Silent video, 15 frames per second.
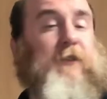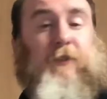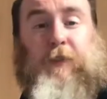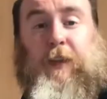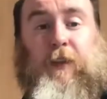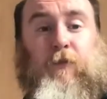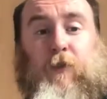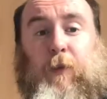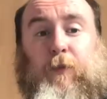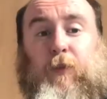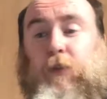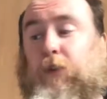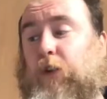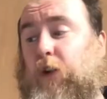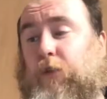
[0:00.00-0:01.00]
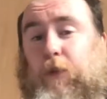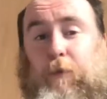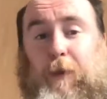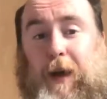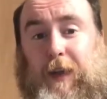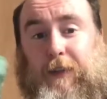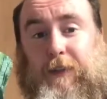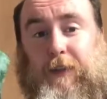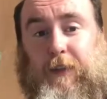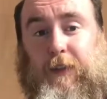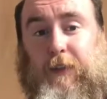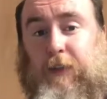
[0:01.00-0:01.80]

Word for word: I'm getting a replica of the mask